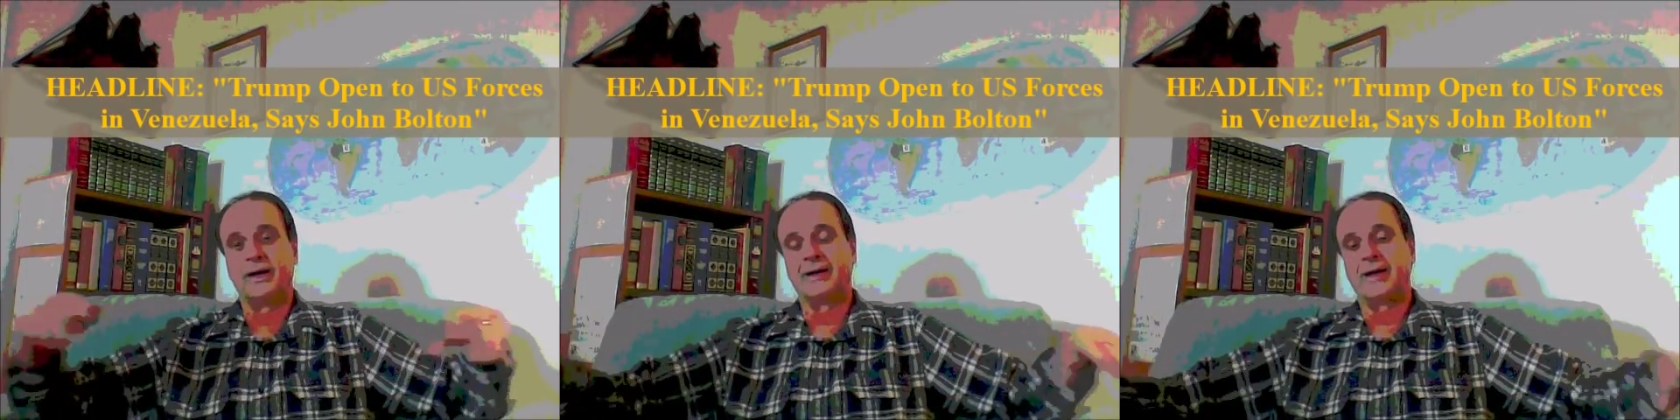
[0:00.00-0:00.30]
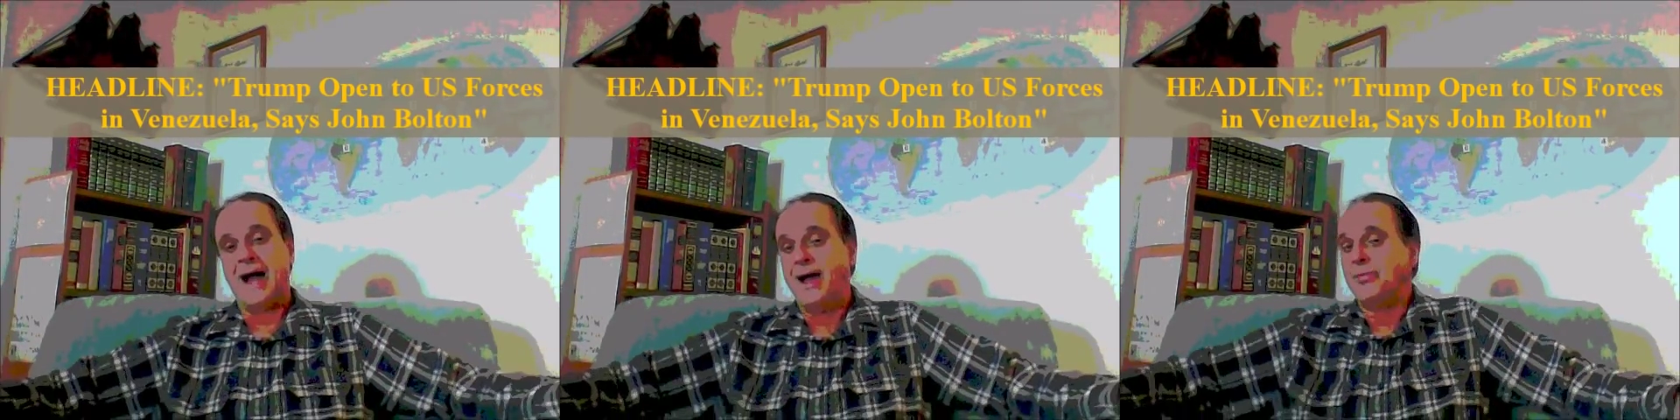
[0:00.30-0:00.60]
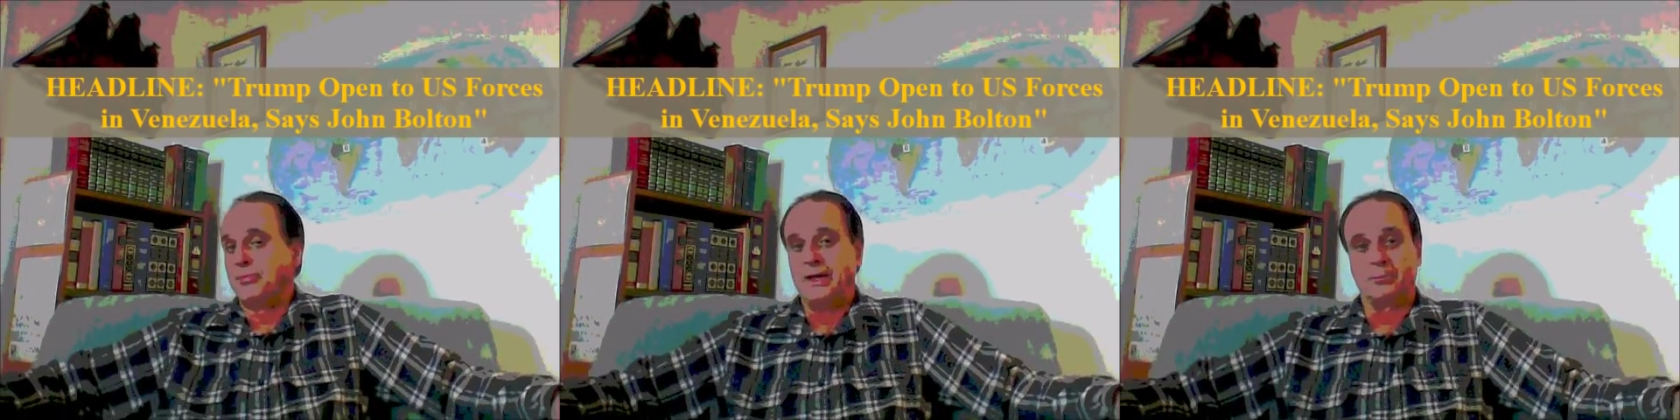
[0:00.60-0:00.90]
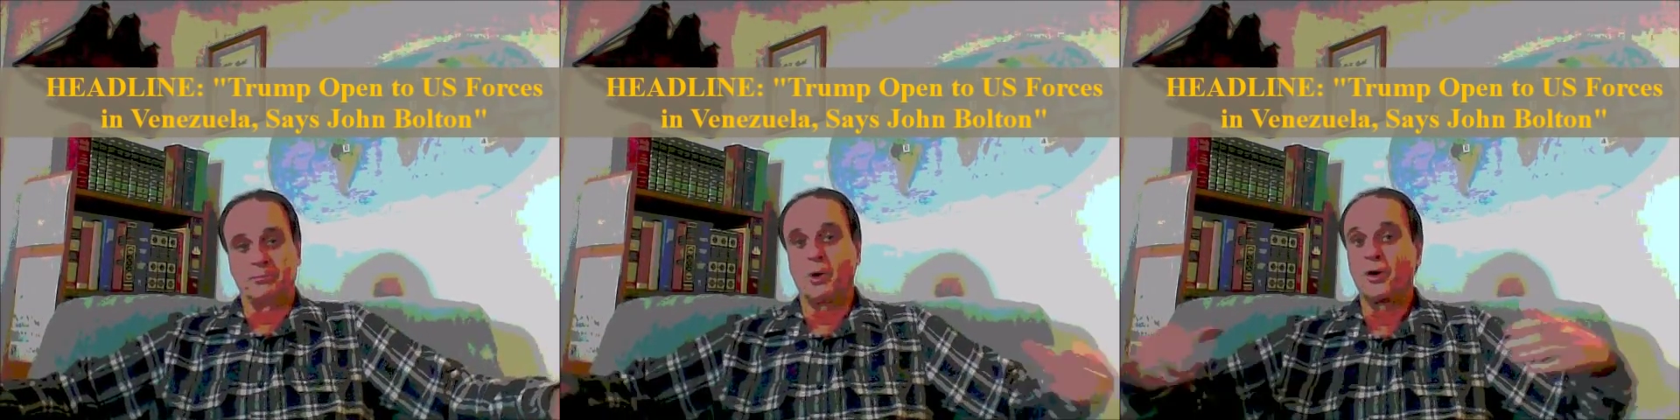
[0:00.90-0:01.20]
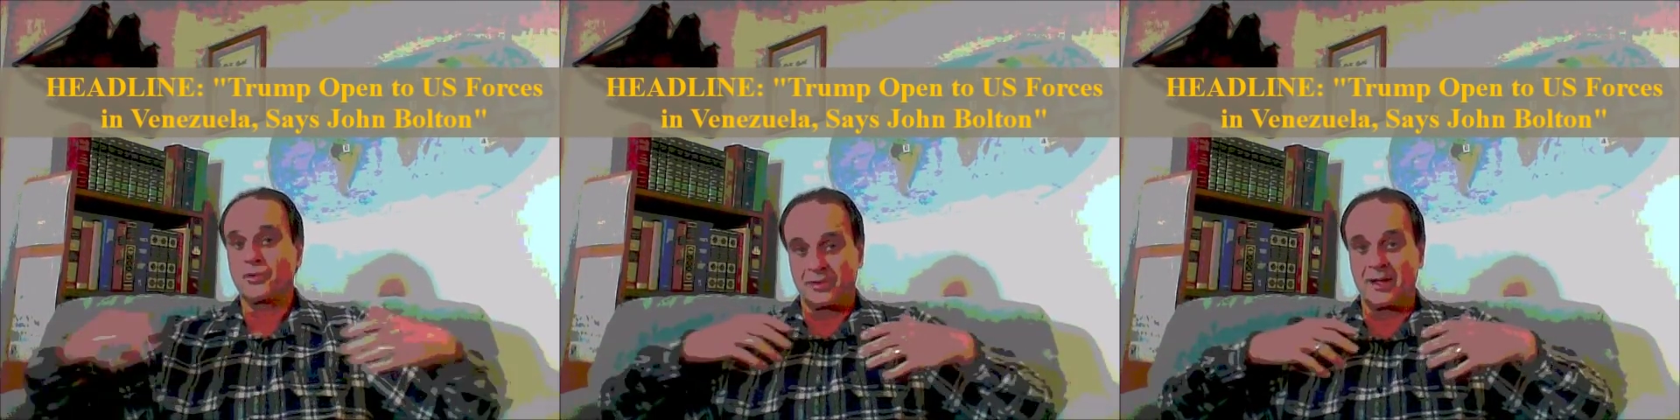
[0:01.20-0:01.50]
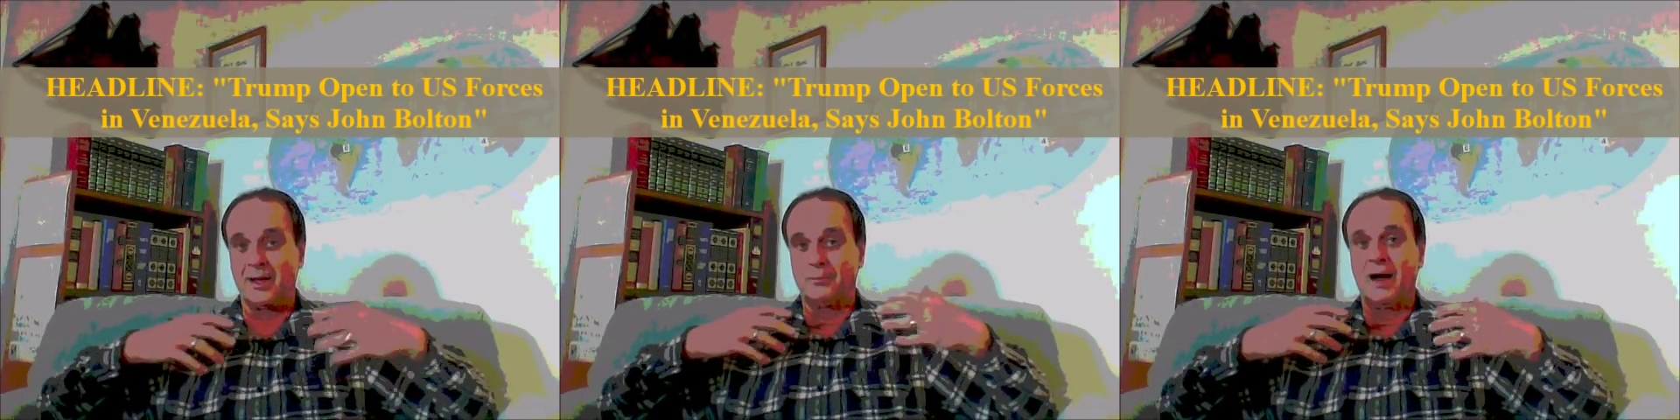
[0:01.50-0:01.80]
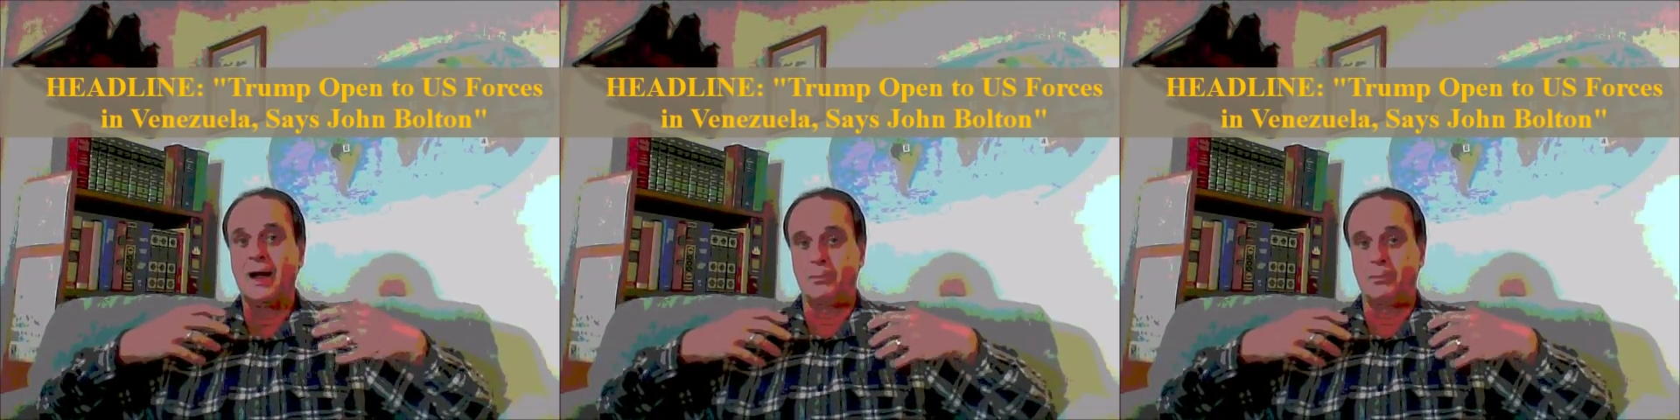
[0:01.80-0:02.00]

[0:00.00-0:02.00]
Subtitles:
And I think personally, in my